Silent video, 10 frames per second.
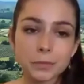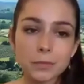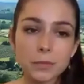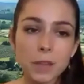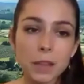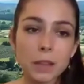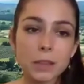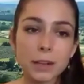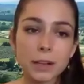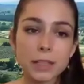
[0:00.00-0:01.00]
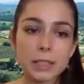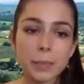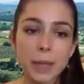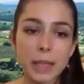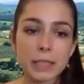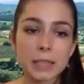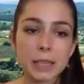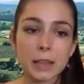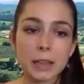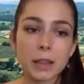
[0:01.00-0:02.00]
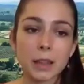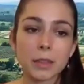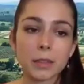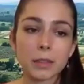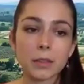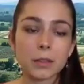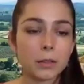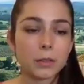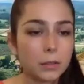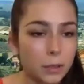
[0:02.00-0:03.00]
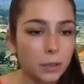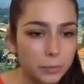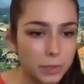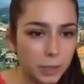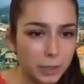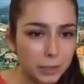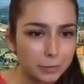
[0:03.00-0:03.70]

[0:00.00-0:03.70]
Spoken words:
there is a painting. Oh, sorry.